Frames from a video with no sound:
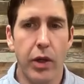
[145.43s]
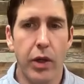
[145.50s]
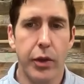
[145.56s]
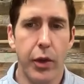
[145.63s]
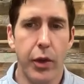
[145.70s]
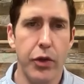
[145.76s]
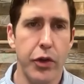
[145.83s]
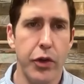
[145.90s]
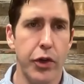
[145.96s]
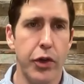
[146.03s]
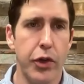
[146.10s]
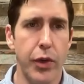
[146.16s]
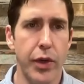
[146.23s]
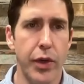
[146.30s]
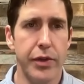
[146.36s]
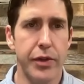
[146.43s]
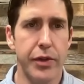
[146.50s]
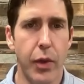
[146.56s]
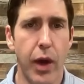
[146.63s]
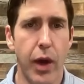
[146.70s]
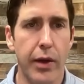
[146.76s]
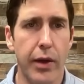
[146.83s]
So those are the two reasons
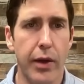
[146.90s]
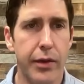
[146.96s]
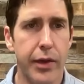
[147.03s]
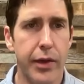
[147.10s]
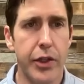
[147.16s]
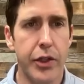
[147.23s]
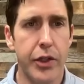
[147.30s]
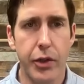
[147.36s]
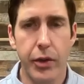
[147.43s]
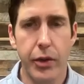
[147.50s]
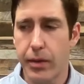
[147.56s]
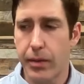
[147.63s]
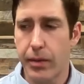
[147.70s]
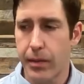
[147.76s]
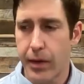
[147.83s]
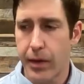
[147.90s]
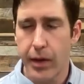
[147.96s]
why that's true. Right.